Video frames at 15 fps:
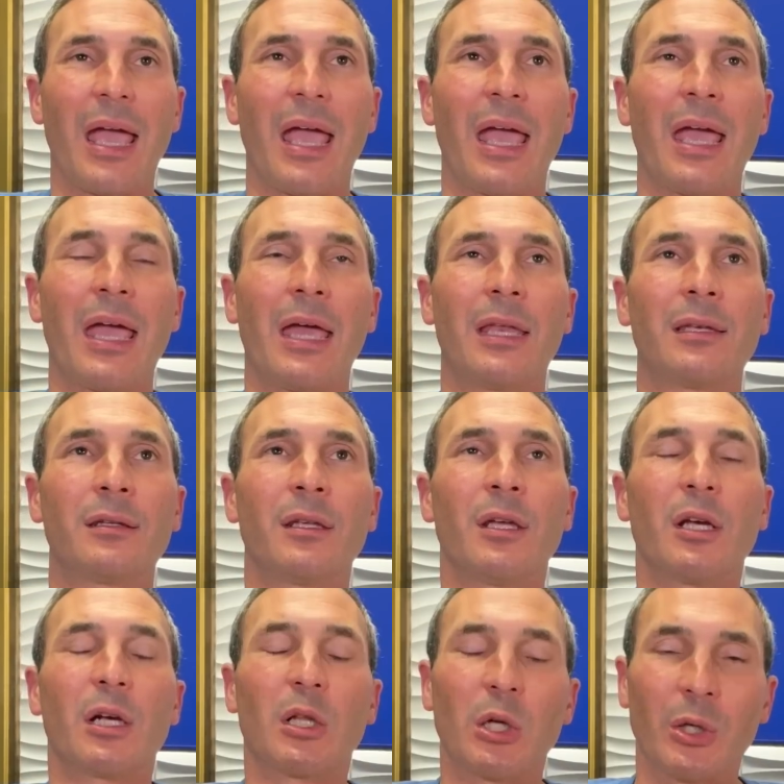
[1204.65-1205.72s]
And
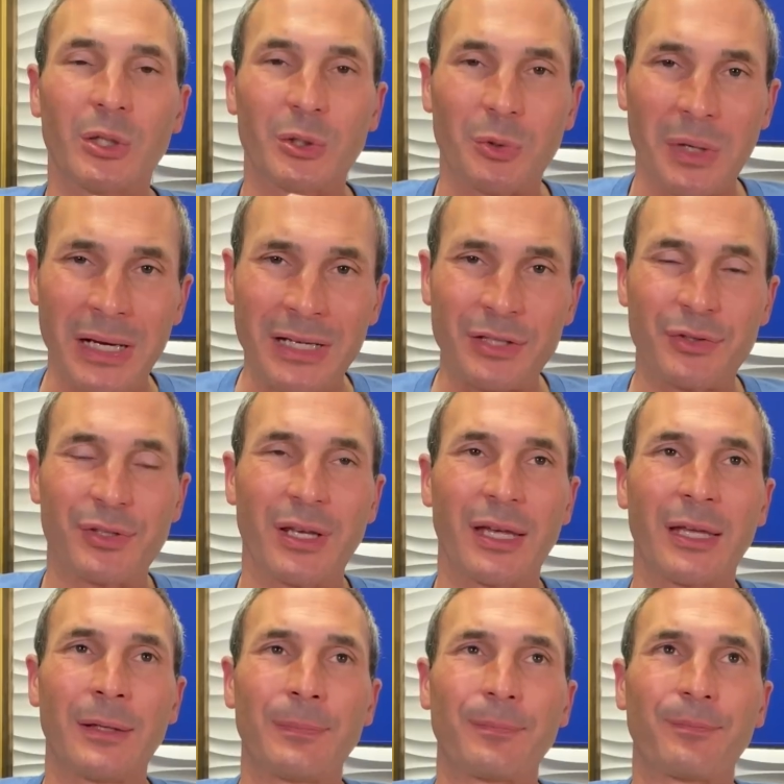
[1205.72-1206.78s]
Clara Grace
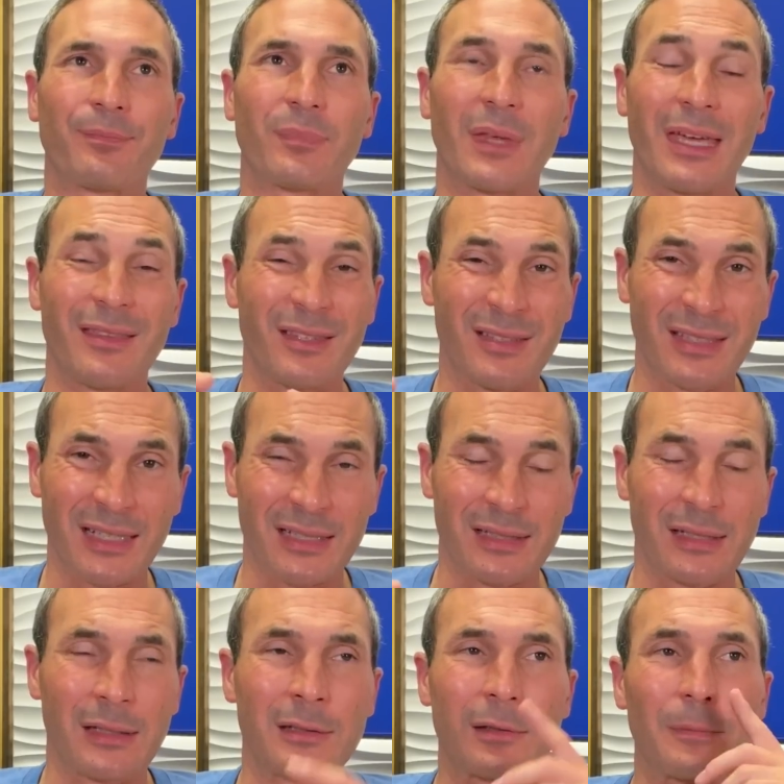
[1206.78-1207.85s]
said in the
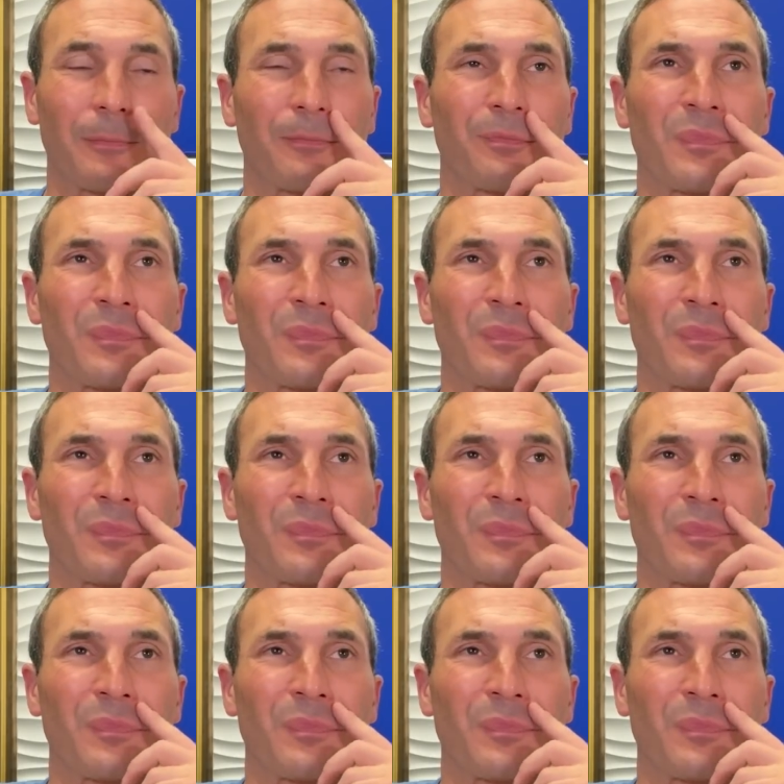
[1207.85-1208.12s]
60s,